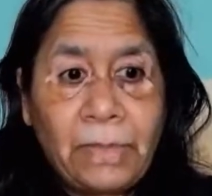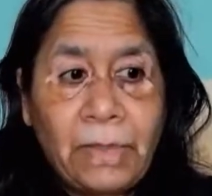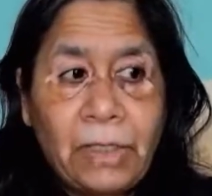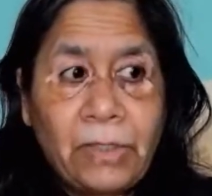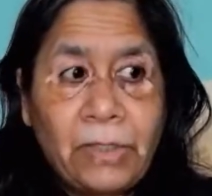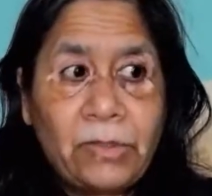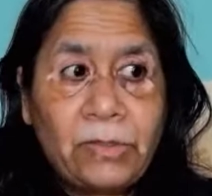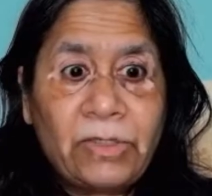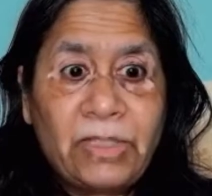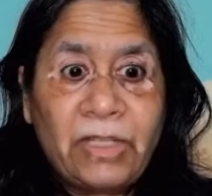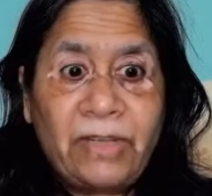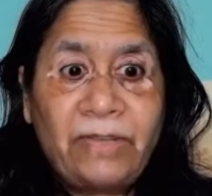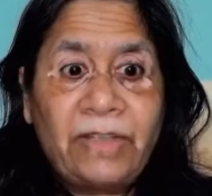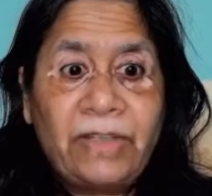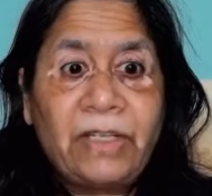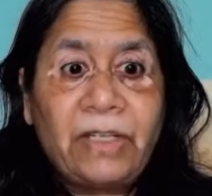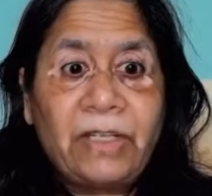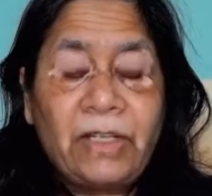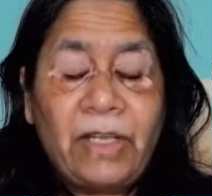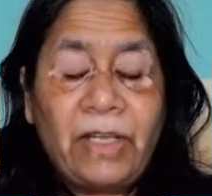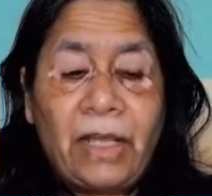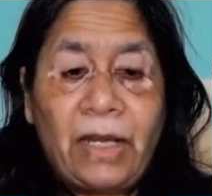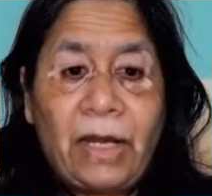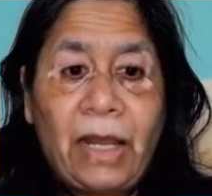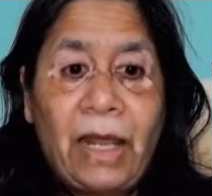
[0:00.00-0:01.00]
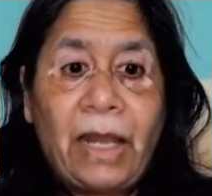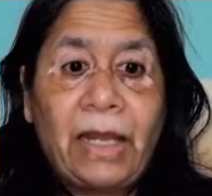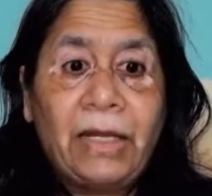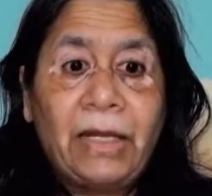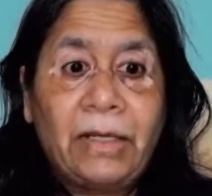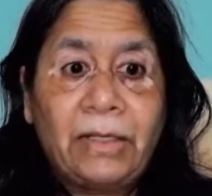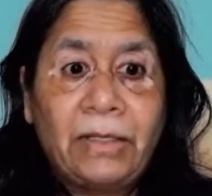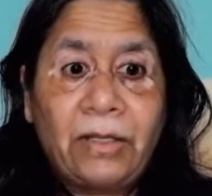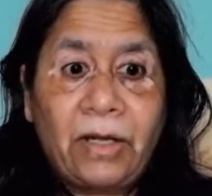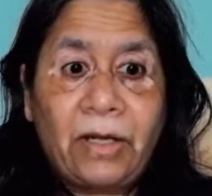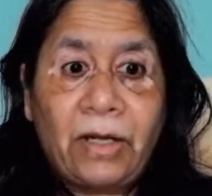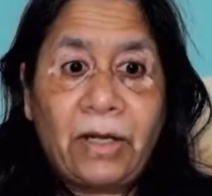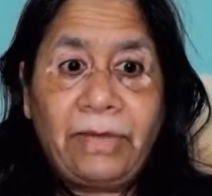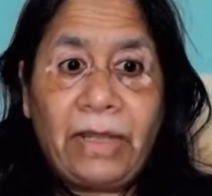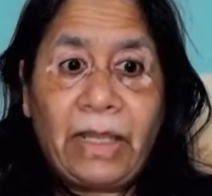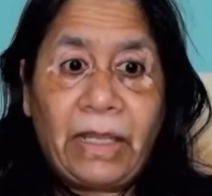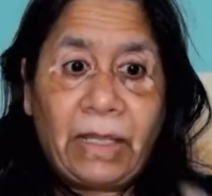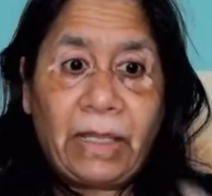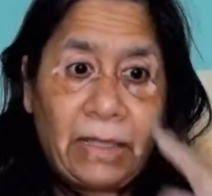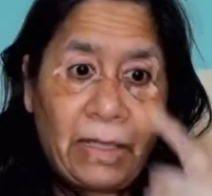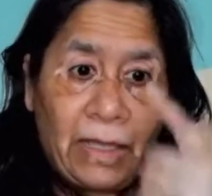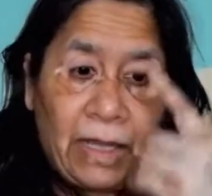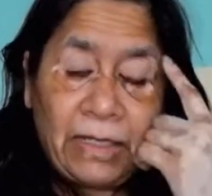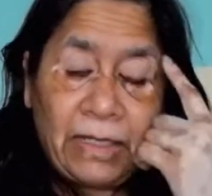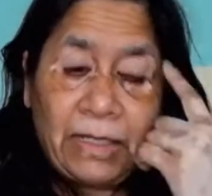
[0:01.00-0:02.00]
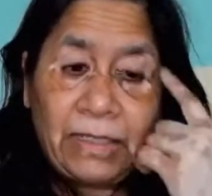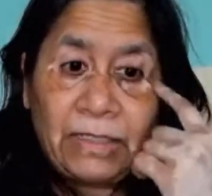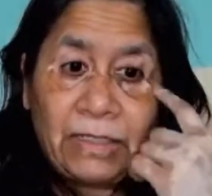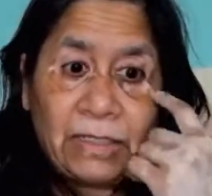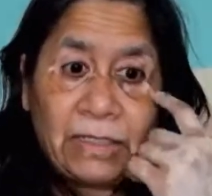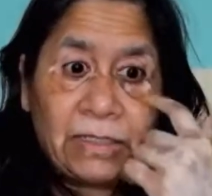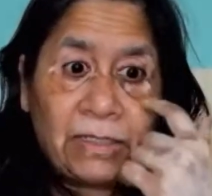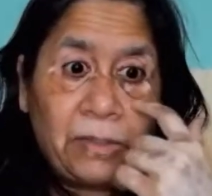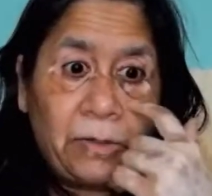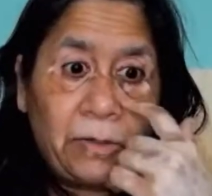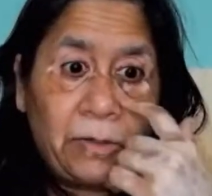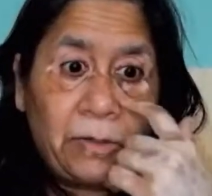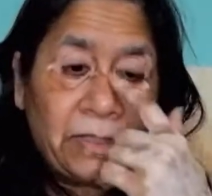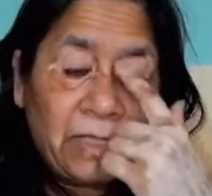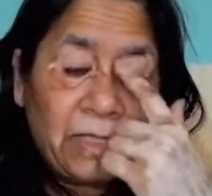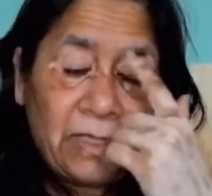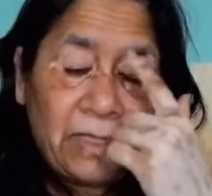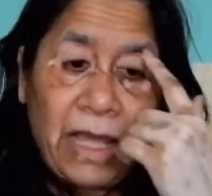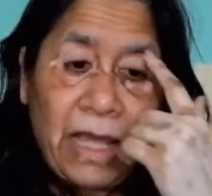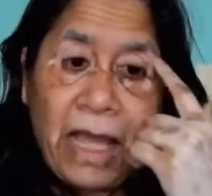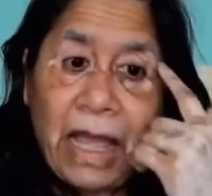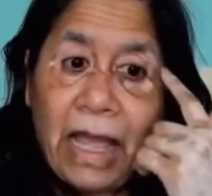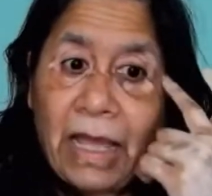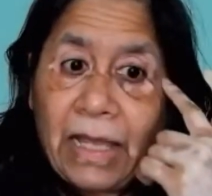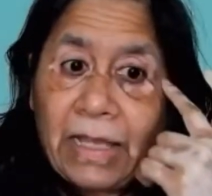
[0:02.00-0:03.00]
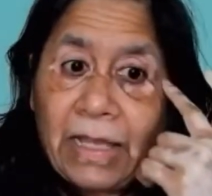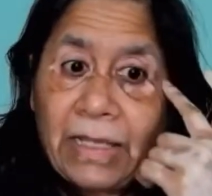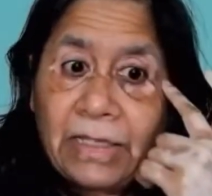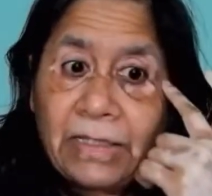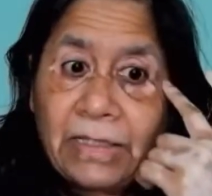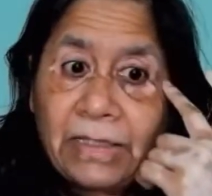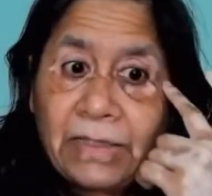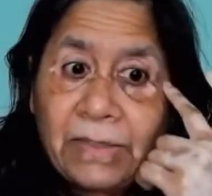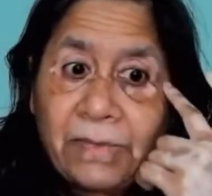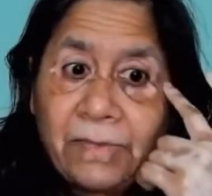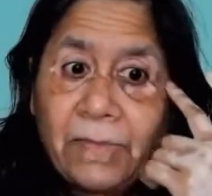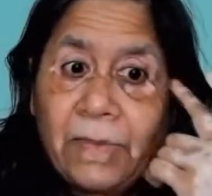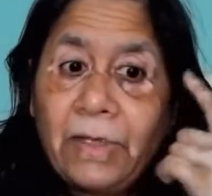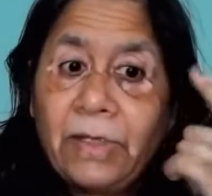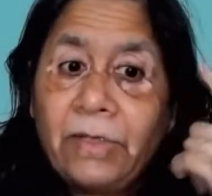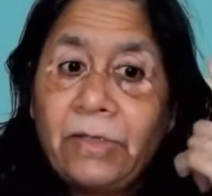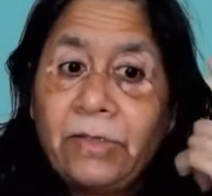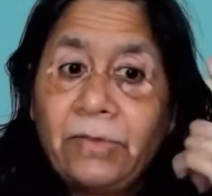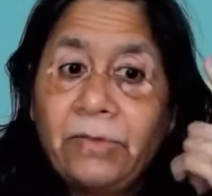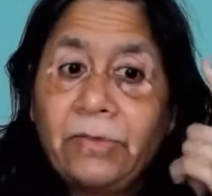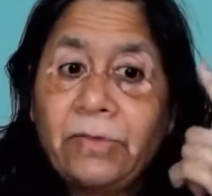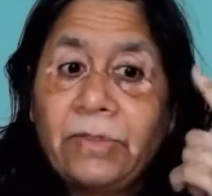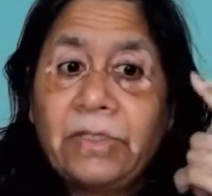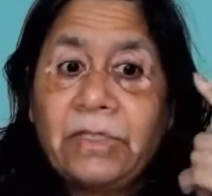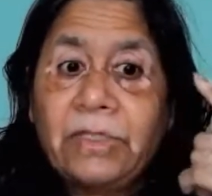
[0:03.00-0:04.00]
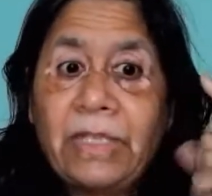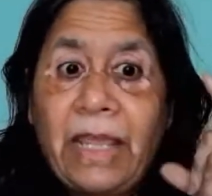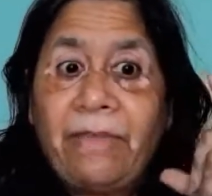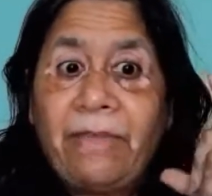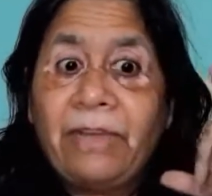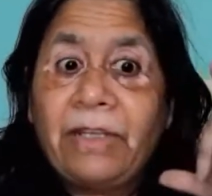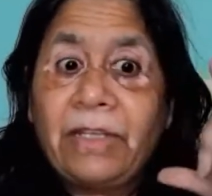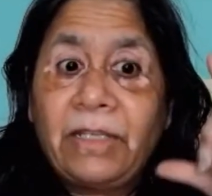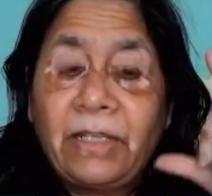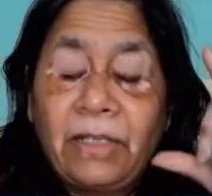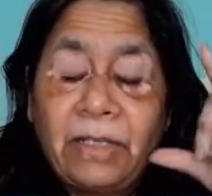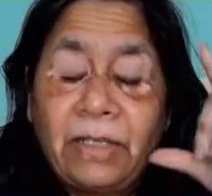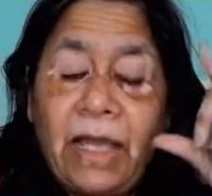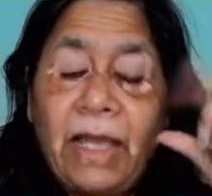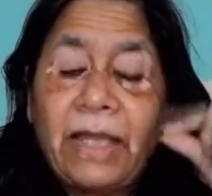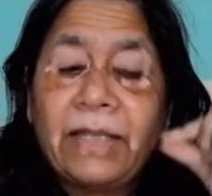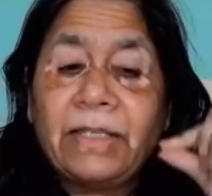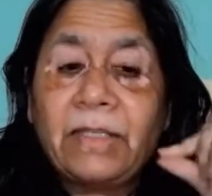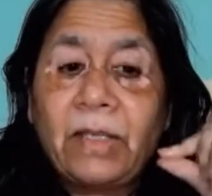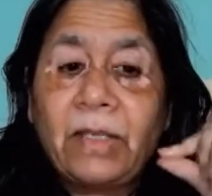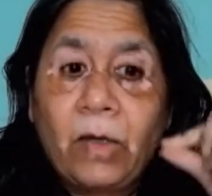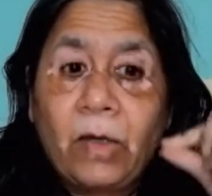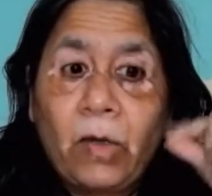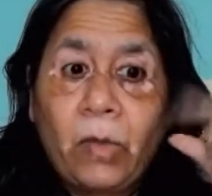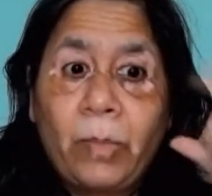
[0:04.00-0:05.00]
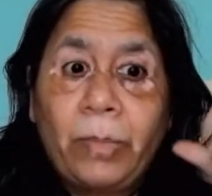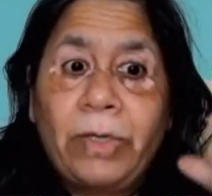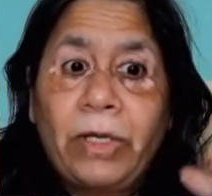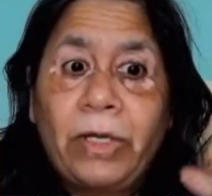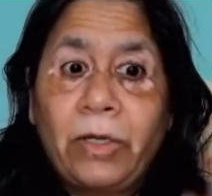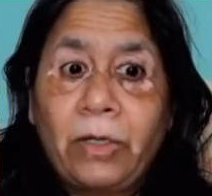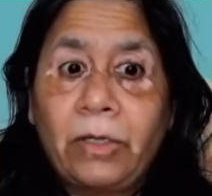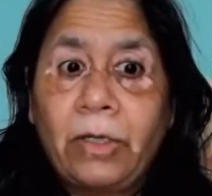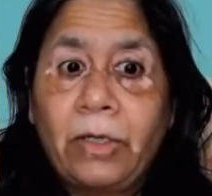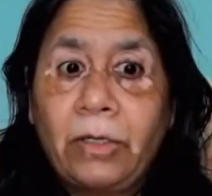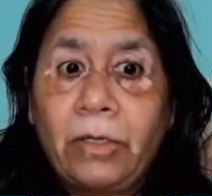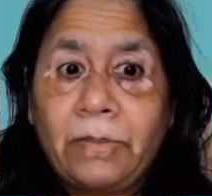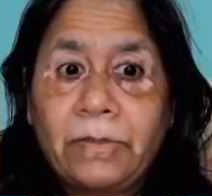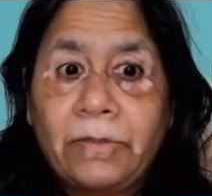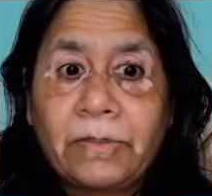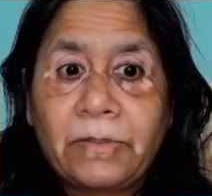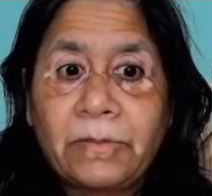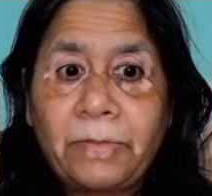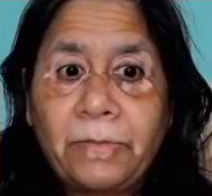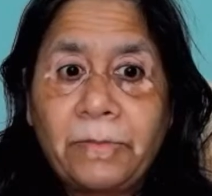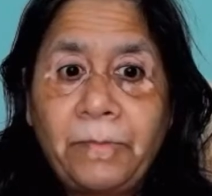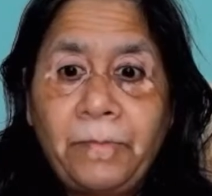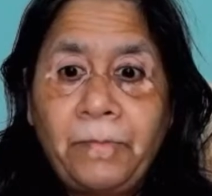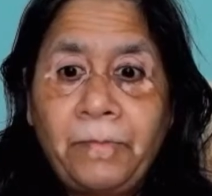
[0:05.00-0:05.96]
to see whether they're alert or awake. And it just looks at the eyes to say whether the eyes are open or closed.